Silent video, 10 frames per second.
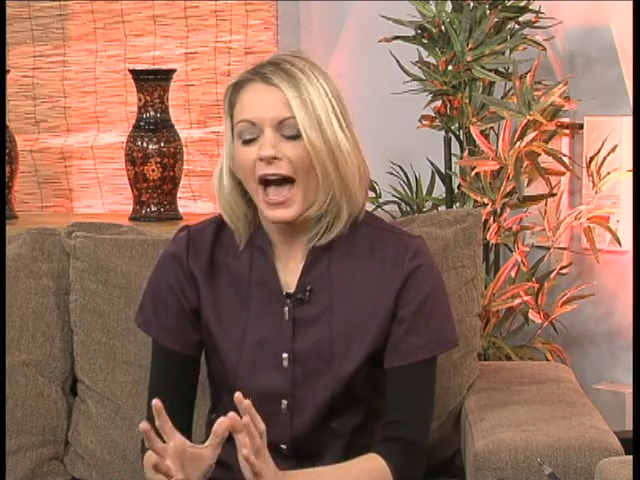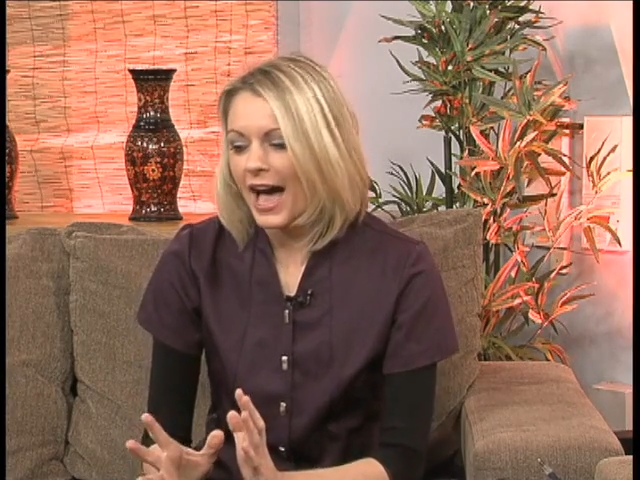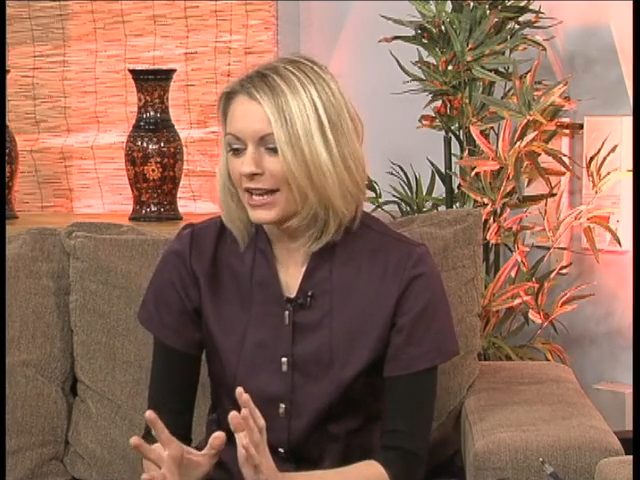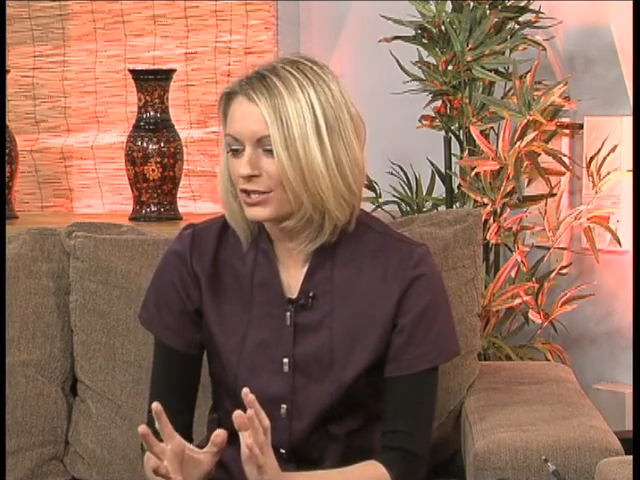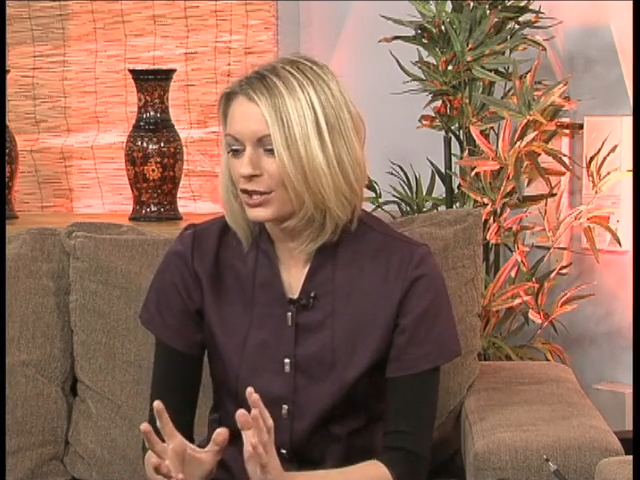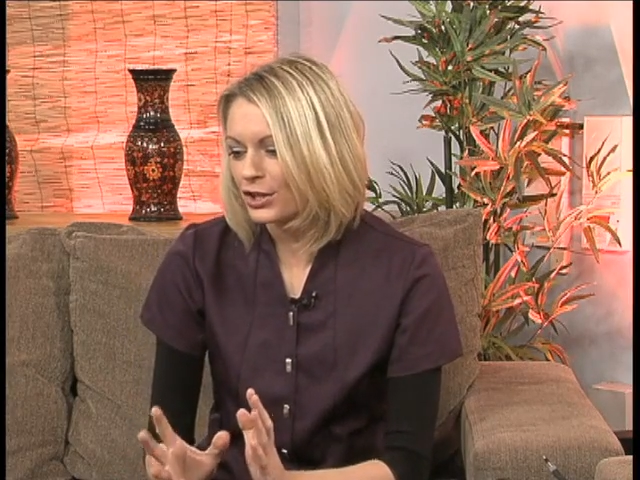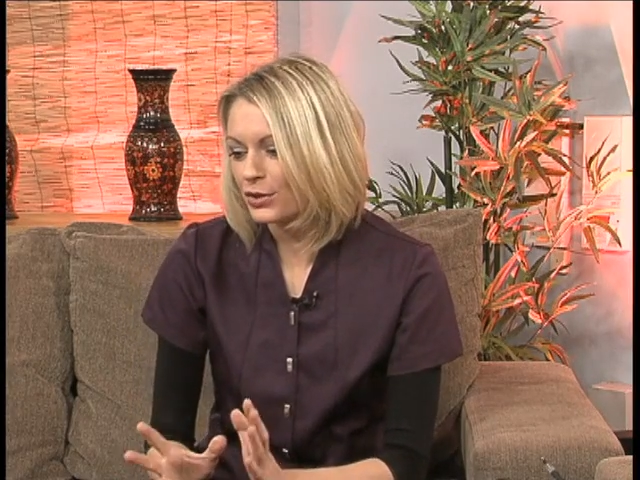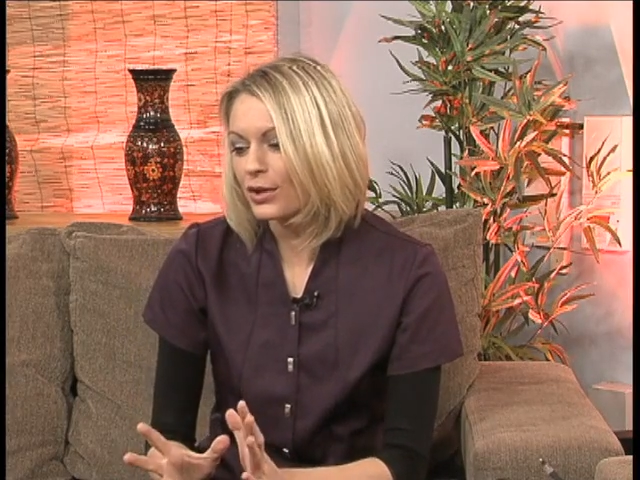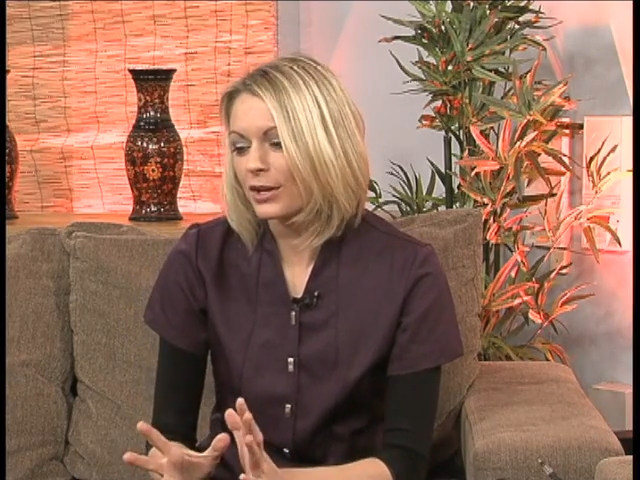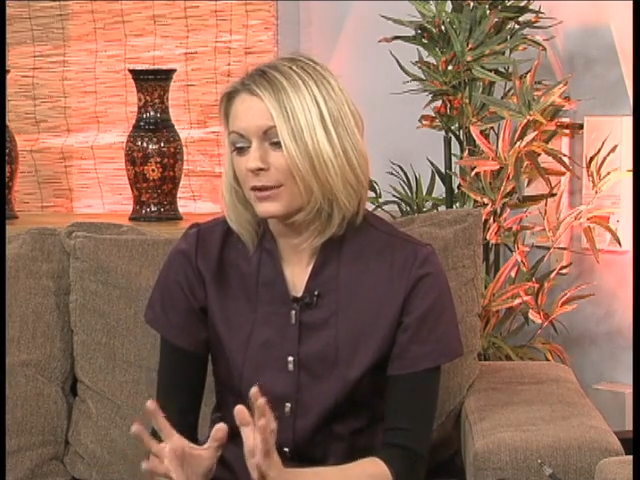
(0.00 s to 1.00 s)
and
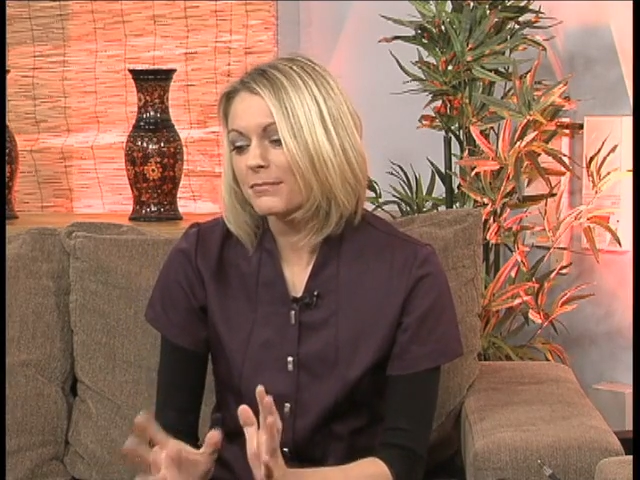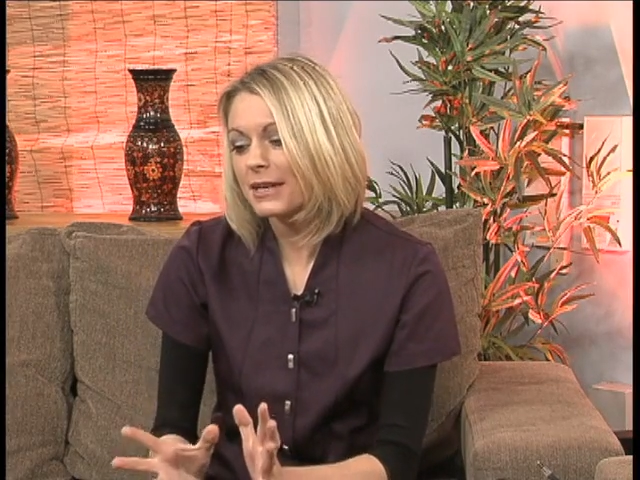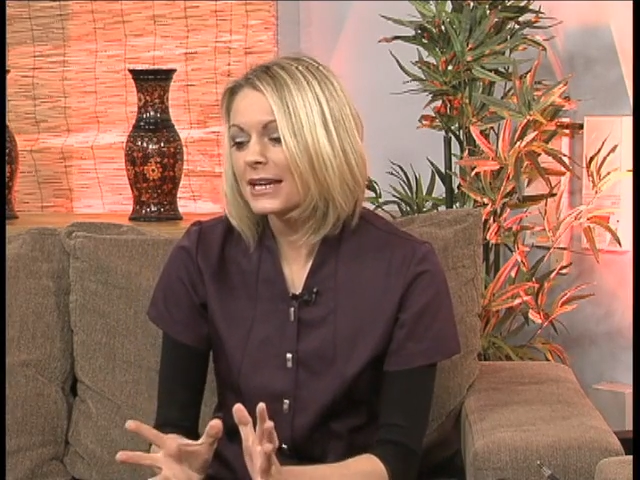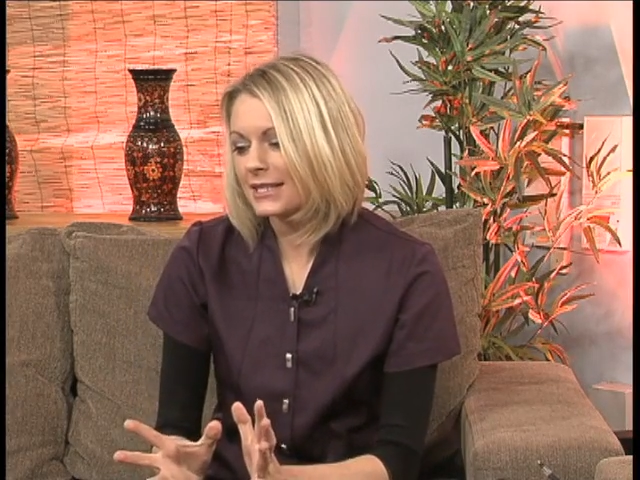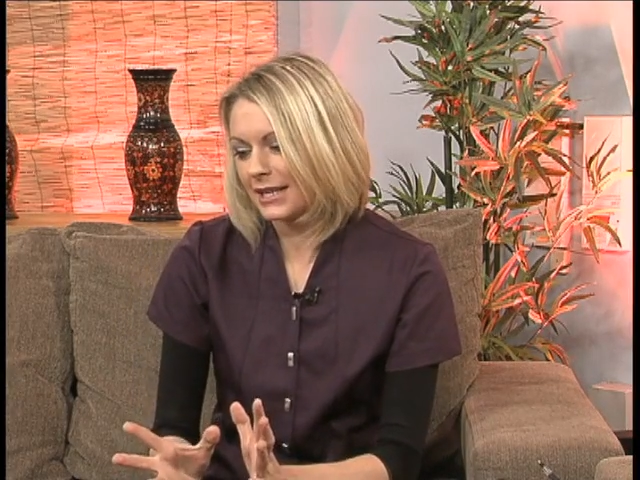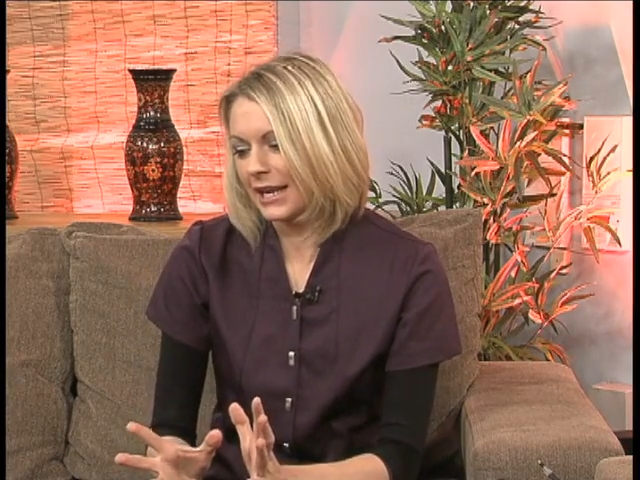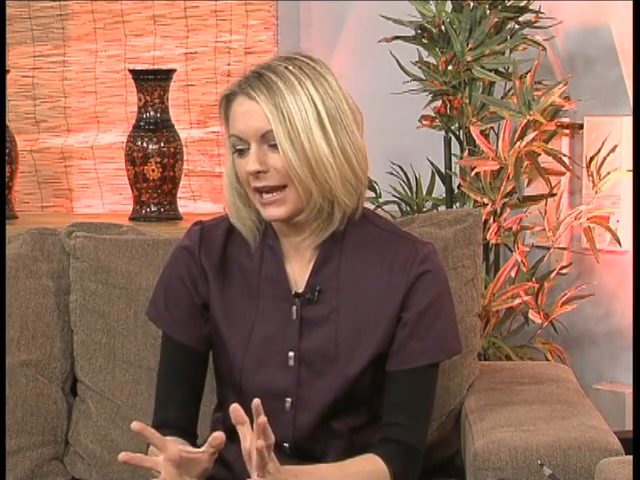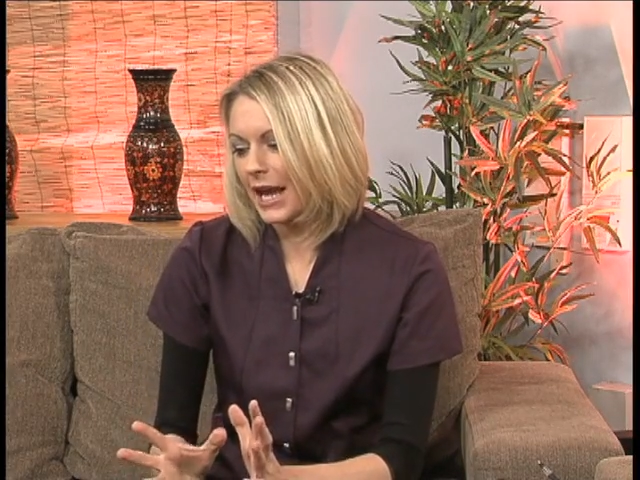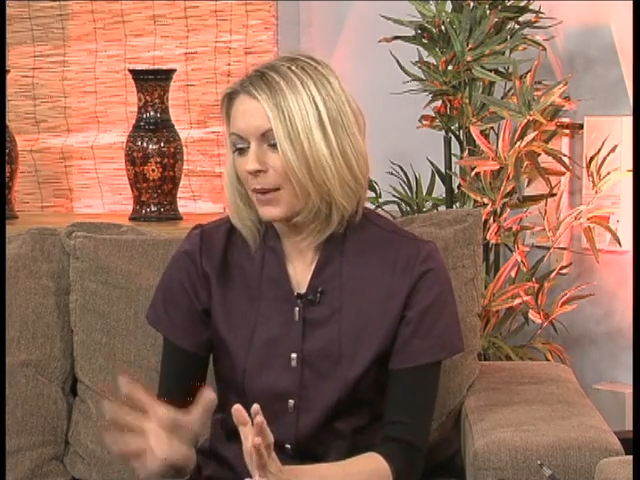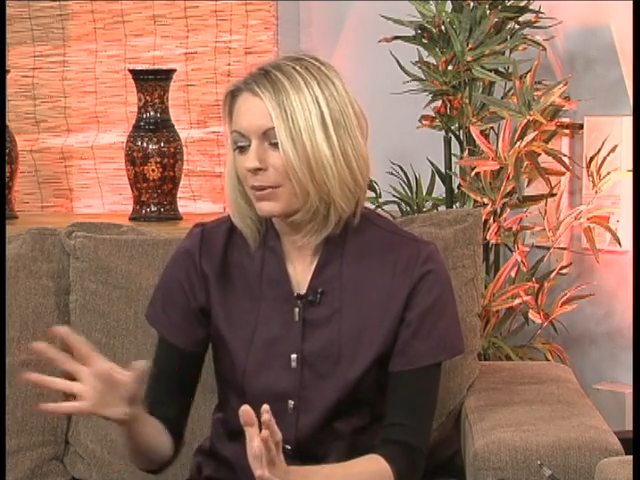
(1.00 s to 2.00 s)
you can
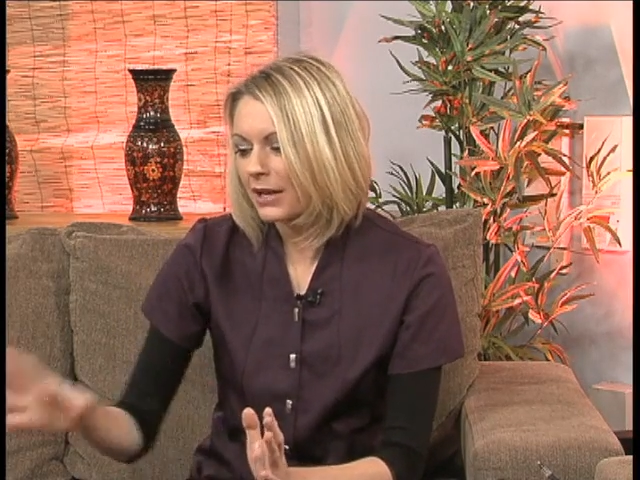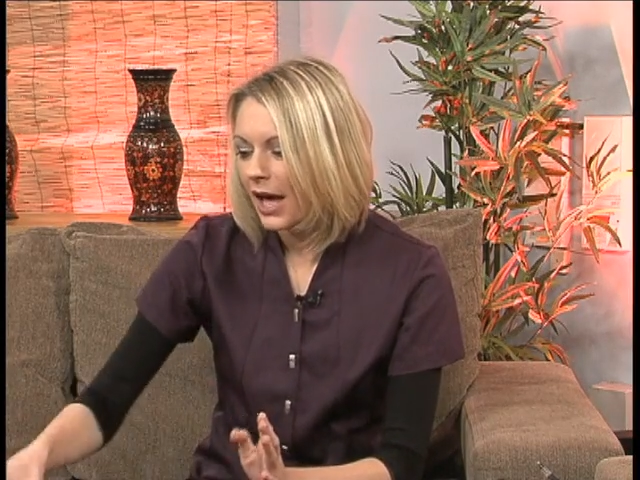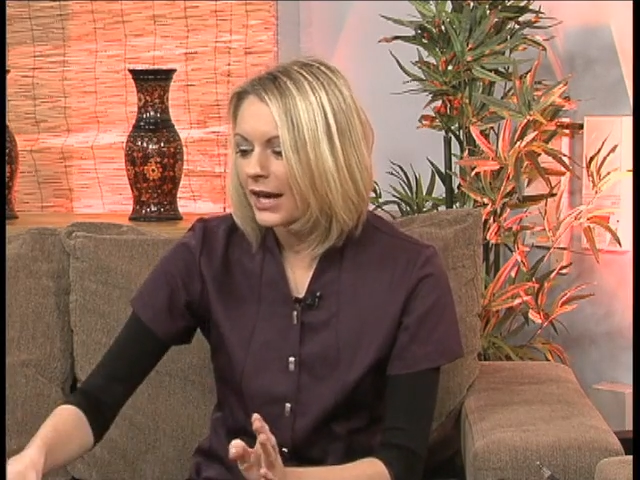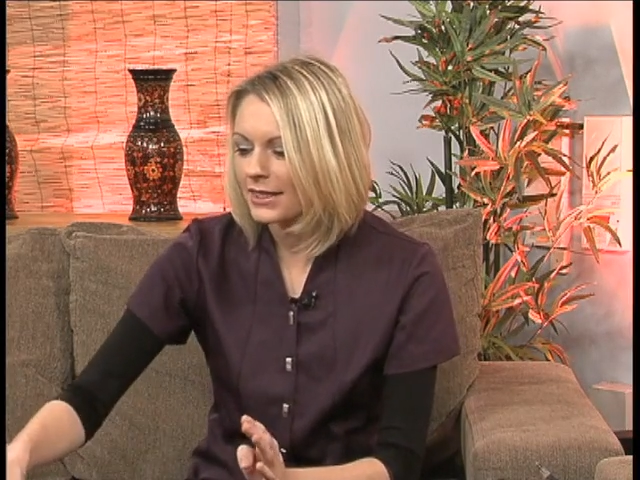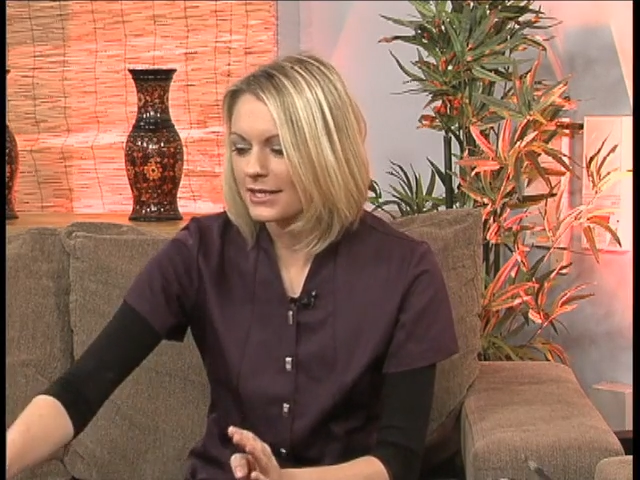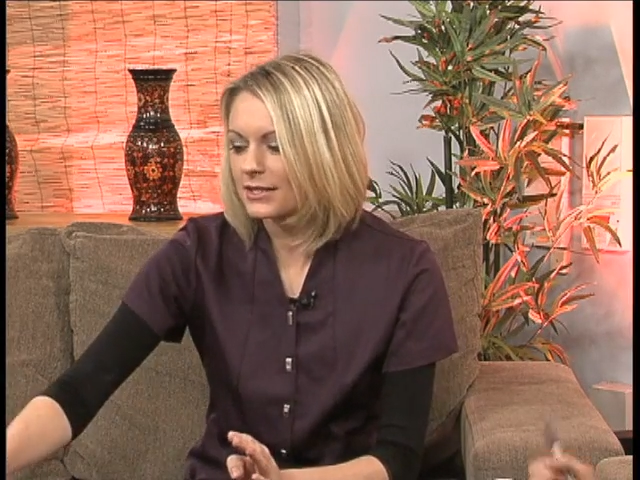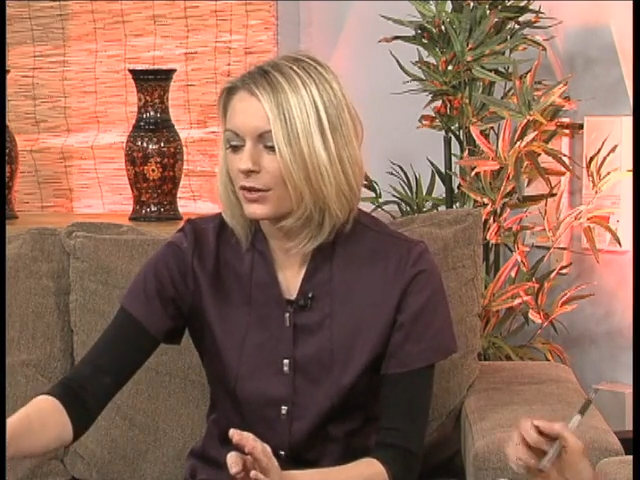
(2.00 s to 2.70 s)
immediately apply this